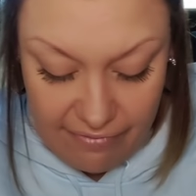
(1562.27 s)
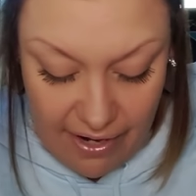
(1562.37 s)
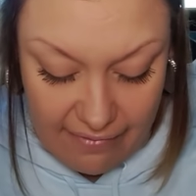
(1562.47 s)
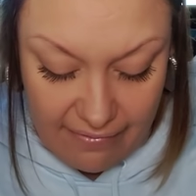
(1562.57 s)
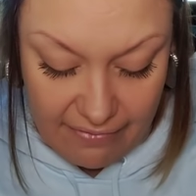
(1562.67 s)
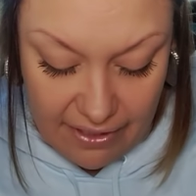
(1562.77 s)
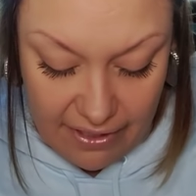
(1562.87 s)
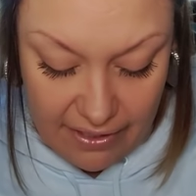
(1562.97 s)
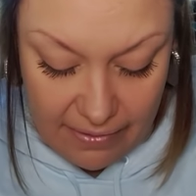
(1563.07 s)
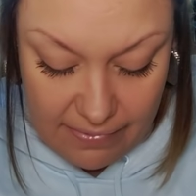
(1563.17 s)
Five of
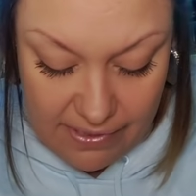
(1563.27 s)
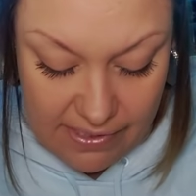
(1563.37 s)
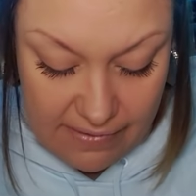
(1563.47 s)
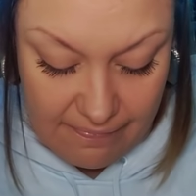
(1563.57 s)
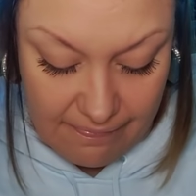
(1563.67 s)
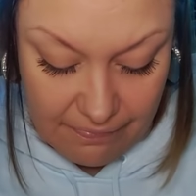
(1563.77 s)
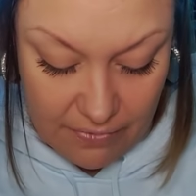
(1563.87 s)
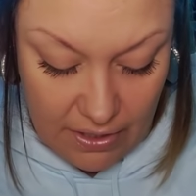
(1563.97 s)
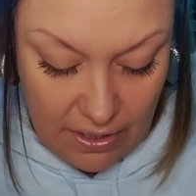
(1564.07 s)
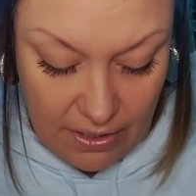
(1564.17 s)
Cups,
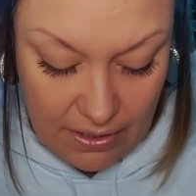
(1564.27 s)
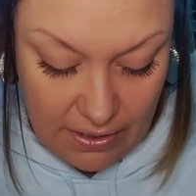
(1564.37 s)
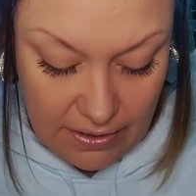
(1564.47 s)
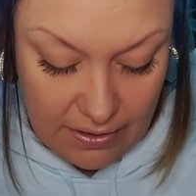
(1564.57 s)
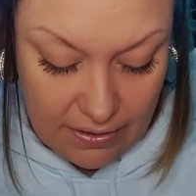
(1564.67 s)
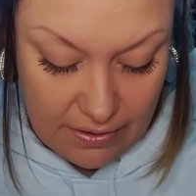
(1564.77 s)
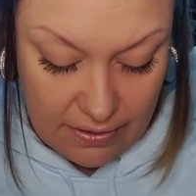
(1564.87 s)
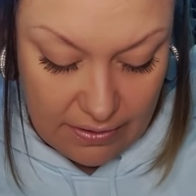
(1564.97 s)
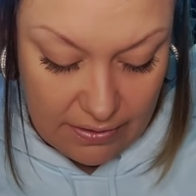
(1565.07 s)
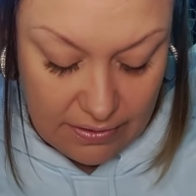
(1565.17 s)
uh,
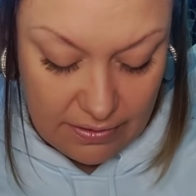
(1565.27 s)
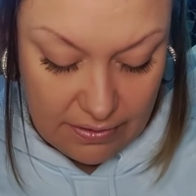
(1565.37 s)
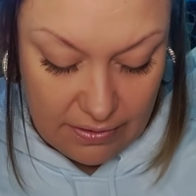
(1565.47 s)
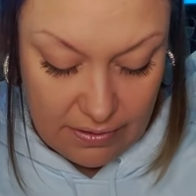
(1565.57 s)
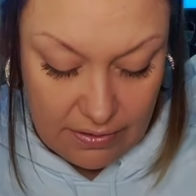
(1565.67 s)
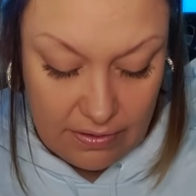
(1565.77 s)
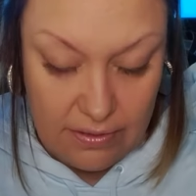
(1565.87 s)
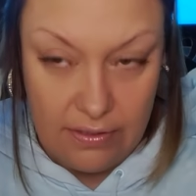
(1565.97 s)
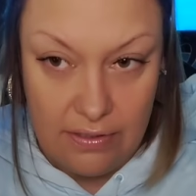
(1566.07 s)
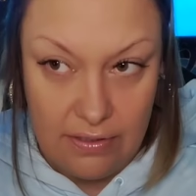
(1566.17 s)

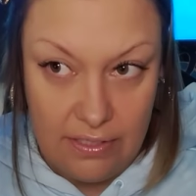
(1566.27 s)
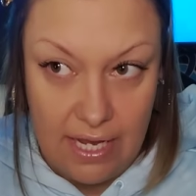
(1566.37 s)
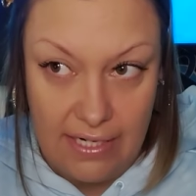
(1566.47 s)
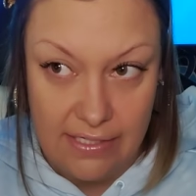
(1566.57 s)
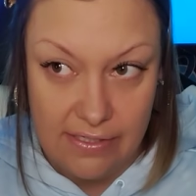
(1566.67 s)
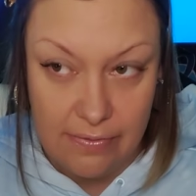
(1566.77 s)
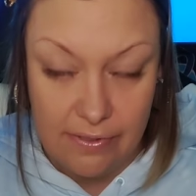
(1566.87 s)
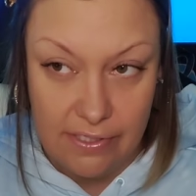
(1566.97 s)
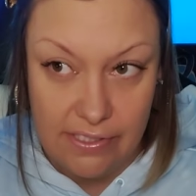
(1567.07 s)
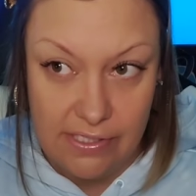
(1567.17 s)
Nine of
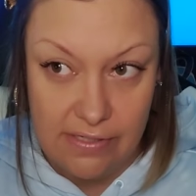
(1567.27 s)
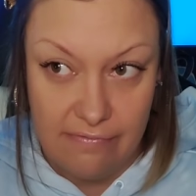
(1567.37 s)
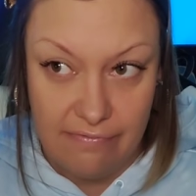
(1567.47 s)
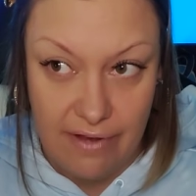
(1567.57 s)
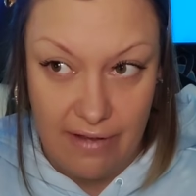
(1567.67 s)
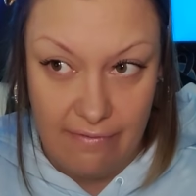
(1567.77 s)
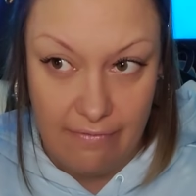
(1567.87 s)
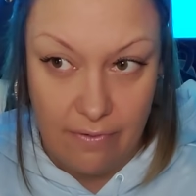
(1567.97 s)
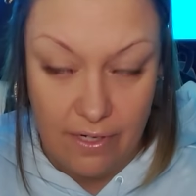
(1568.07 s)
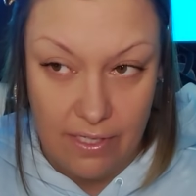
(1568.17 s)
Swords, Five
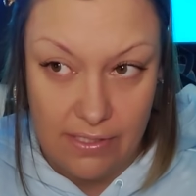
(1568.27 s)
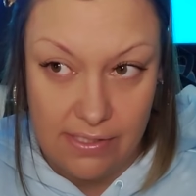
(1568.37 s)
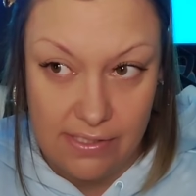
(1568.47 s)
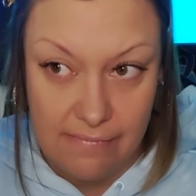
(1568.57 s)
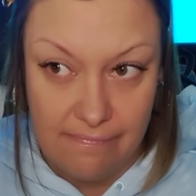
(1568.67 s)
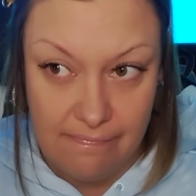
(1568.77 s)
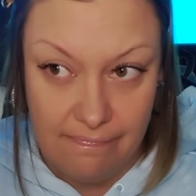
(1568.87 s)
of Wands,